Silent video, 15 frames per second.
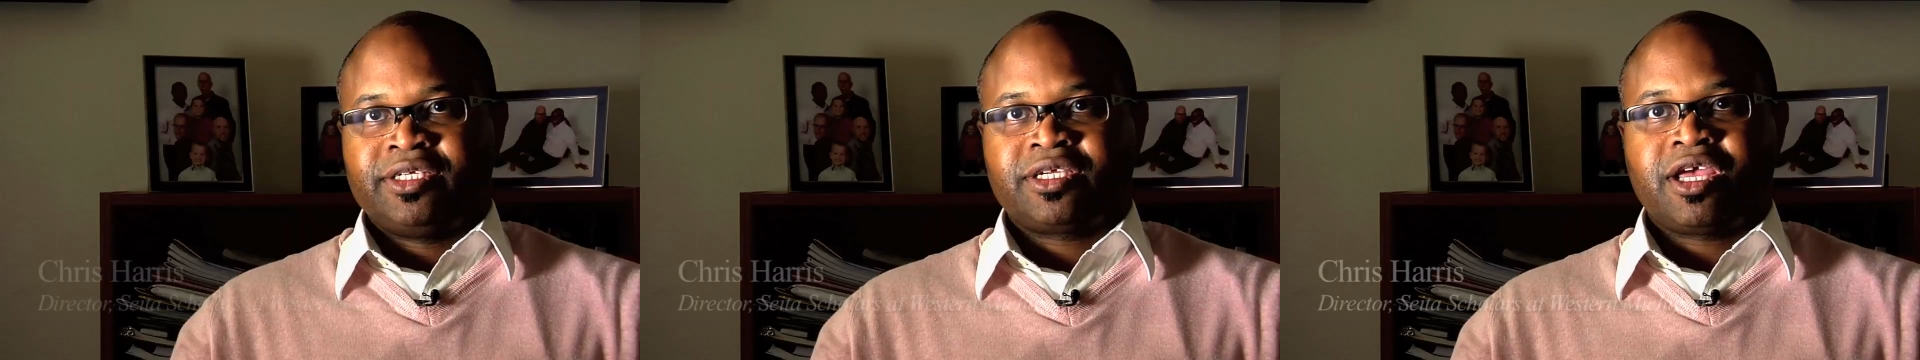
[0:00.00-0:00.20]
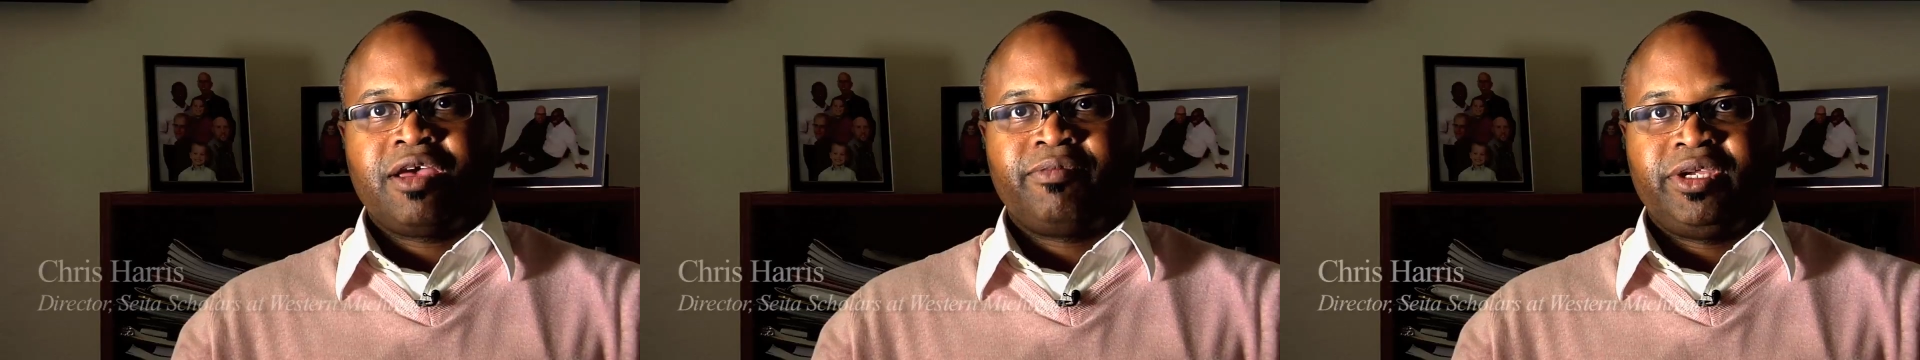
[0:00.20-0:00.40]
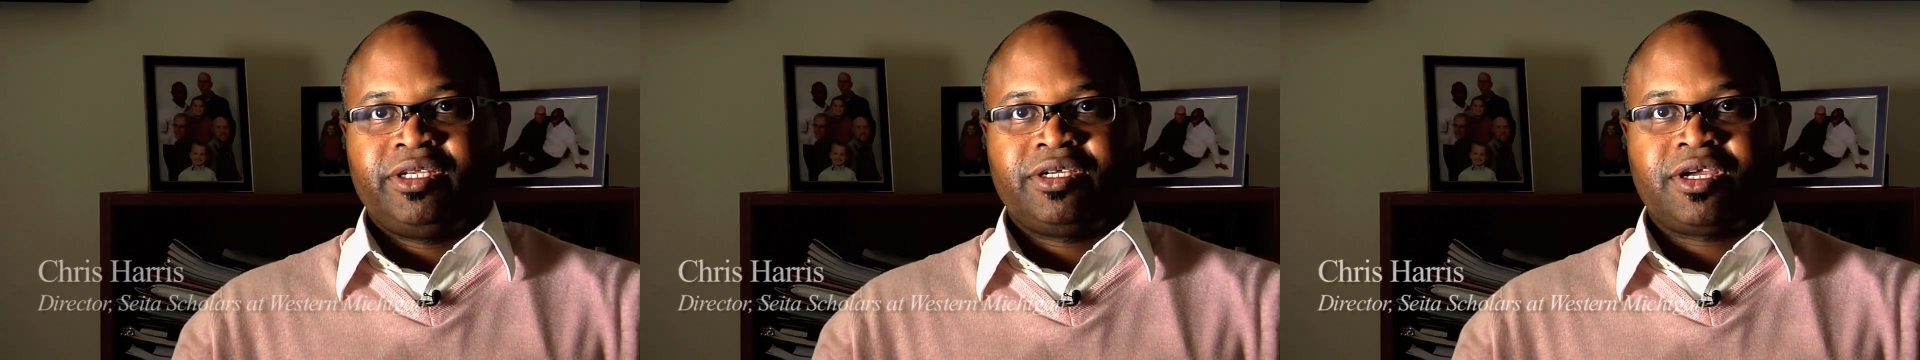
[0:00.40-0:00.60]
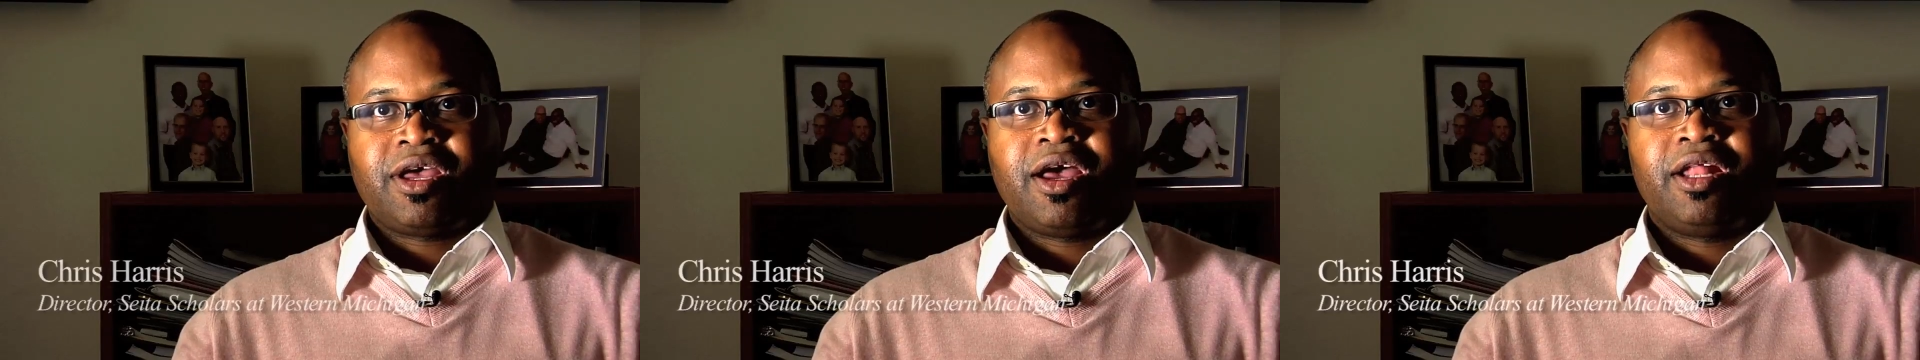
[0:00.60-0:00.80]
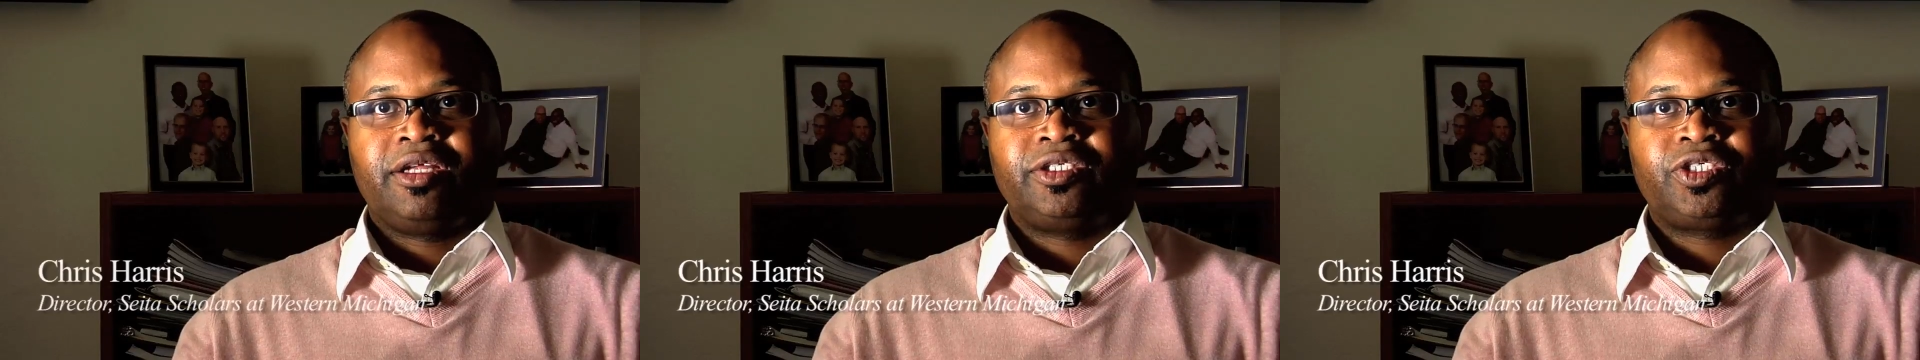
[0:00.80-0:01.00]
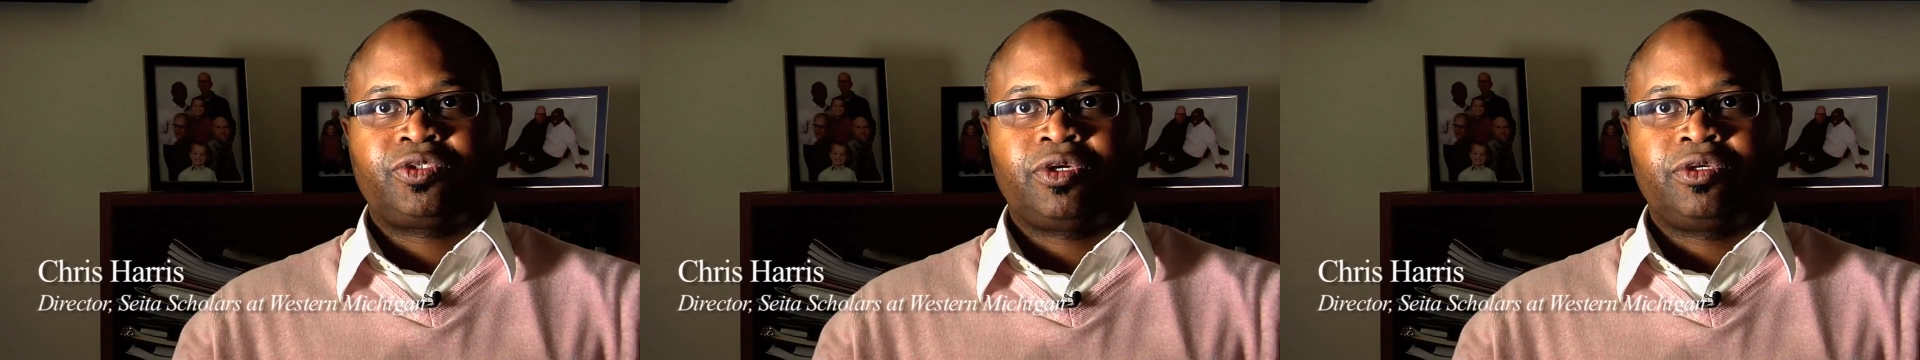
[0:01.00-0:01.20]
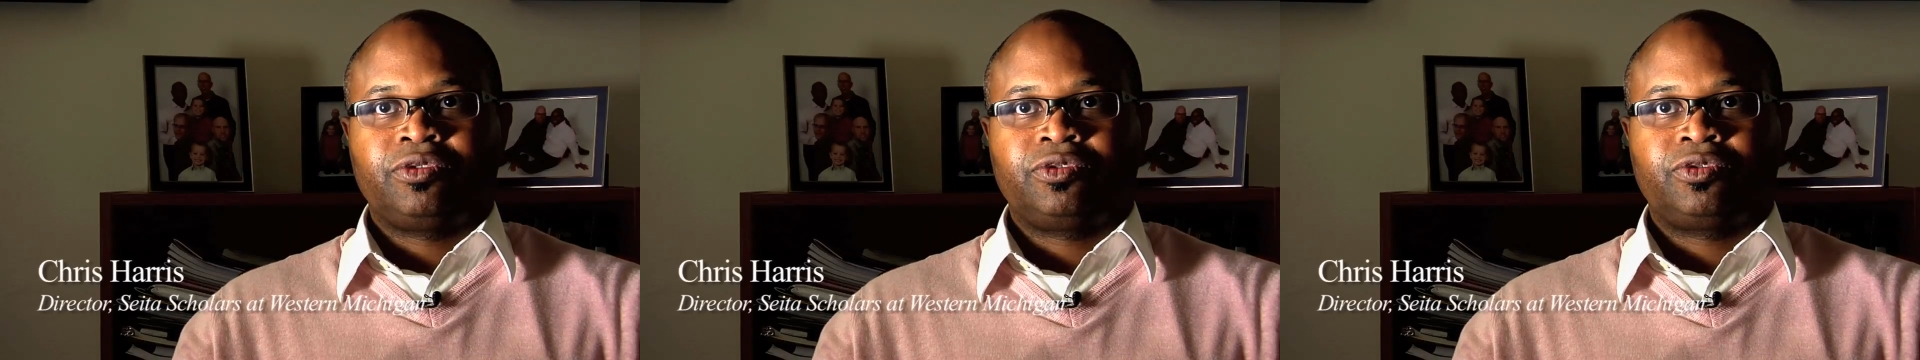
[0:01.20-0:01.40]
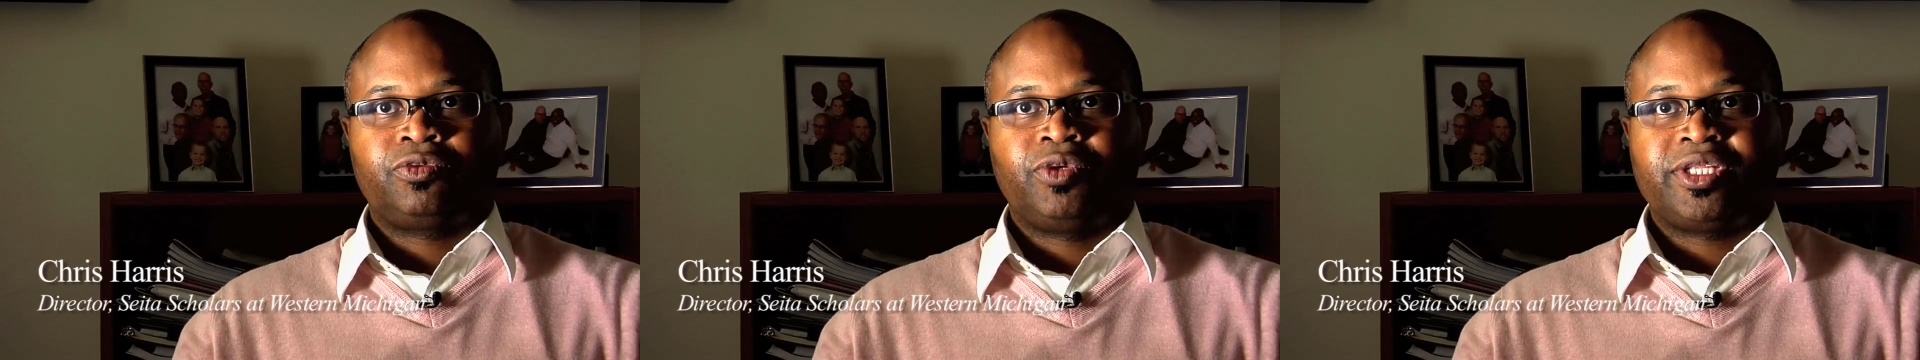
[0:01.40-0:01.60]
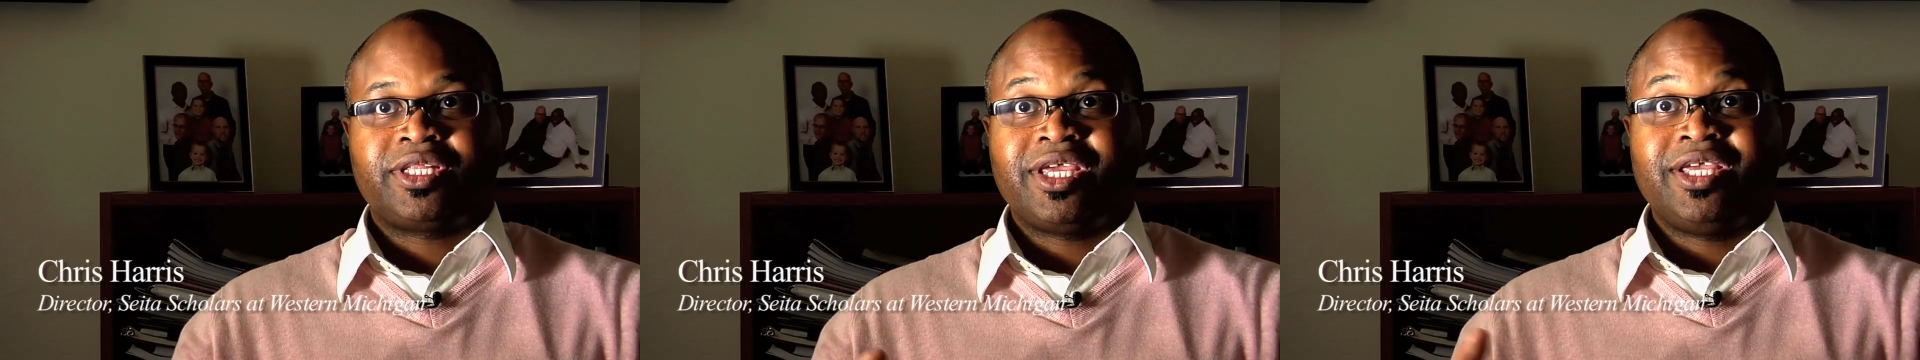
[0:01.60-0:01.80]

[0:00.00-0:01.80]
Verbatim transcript: is coming to college struggles with